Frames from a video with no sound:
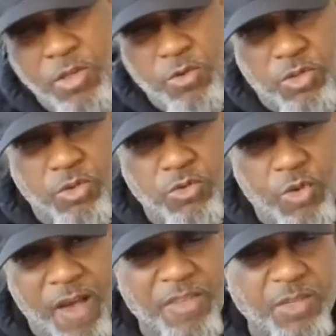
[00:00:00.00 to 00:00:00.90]
You
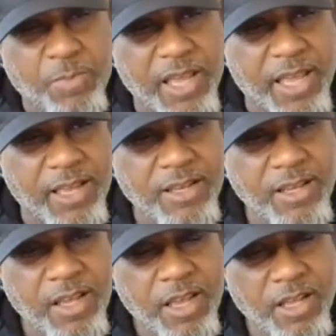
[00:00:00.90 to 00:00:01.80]
you have this plan,
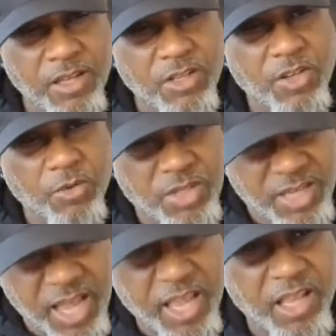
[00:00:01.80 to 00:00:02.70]
and so
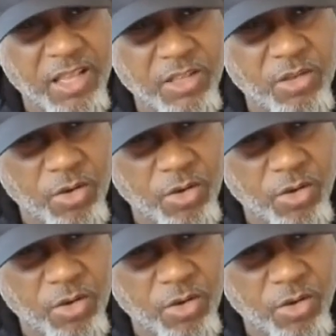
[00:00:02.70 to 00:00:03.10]
today you